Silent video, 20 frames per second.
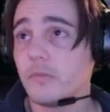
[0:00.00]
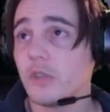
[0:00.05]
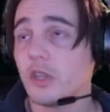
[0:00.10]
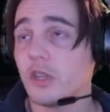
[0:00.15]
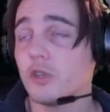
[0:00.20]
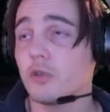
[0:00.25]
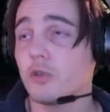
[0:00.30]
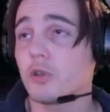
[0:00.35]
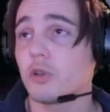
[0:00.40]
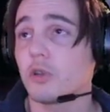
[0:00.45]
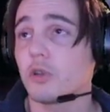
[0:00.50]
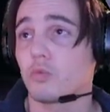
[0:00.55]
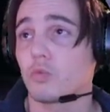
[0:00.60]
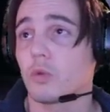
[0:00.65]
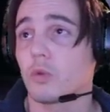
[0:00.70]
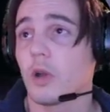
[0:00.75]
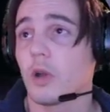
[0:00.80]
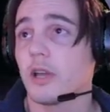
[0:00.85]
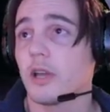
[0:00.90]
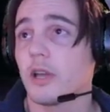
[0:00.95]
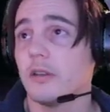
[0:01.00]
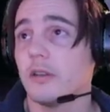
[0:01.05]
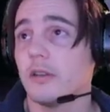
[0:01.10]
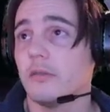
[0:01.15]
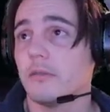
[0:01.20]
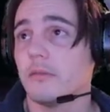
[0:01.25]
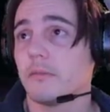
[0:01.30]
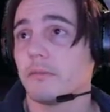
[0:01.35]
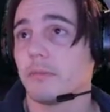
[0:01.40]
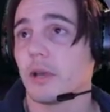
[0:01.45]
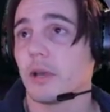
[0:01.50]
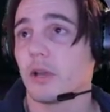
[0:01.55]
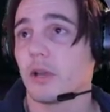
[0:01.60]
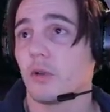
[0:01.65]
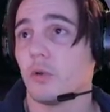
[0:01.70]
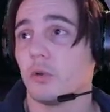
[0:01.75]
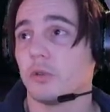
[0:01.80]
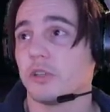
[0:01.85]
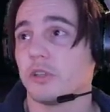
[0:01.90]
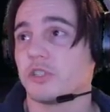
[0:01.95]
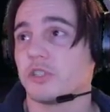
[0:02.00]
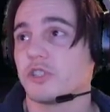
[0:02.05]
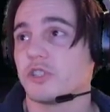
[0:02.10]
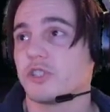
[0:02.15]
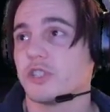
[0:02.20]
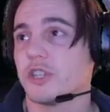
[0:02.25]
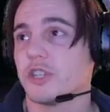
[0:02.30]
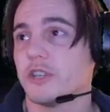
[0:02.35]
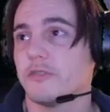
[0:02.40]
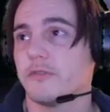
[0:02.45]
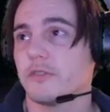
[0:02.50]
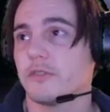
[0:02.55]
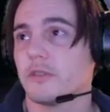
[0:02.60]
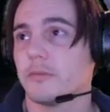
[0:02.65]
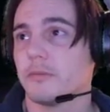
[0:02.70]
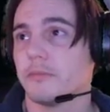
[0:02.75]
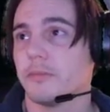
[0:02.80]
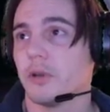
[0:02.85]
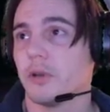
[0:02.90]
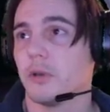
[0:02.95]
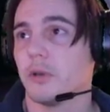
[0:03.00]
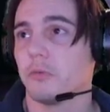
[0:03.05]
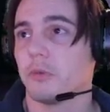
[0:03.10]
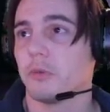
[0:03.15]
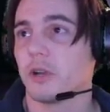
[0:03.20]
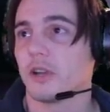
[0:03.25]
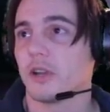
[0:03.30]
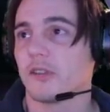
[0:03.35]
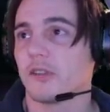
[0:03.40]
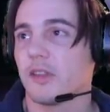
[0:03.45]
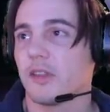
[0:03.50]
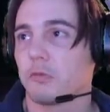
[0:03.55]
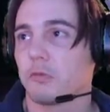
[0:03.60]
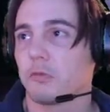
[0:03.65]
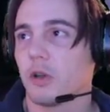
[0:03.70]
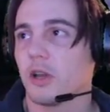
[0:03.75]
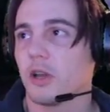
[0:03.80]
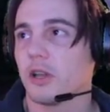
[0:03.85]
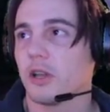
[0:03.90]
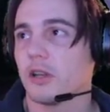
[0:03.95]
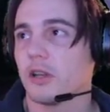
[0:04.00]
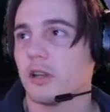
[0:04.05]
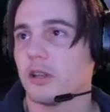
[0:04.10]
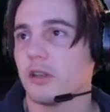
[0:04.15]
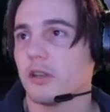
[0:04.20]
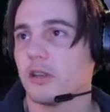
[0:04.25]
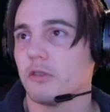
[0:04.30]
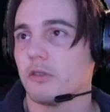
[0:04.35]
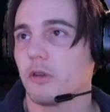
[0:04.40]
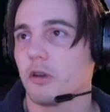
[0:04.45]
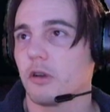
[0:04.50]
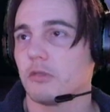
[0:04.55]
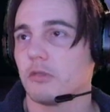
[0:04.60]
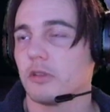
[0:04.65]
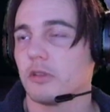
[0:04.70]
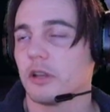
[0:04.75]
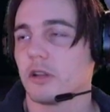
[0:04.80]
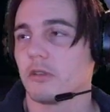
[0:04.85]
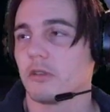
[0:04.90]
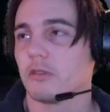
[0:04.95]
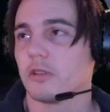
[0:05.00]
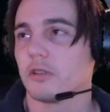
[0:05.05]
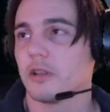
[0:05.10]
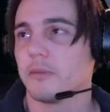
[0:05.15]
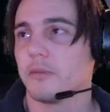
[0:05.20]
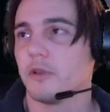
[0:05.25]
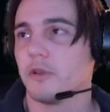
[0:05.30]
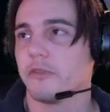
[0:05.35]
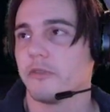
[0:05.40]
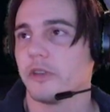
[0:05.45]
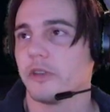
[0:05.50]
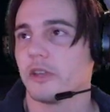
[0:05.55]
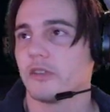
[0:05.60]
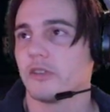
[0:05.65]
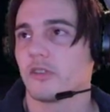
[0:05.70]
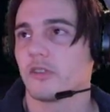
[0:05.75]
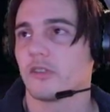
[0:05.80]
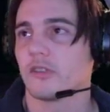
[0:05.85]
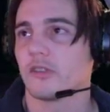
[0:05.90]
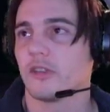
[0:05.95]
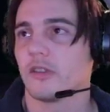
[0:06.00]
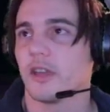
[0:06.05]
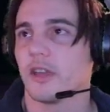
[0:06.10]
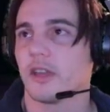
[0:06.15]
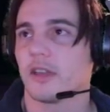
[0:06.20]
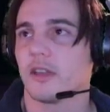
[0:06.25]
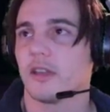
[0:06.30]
You can run by holding shift, but when I say run, you are literally moving just like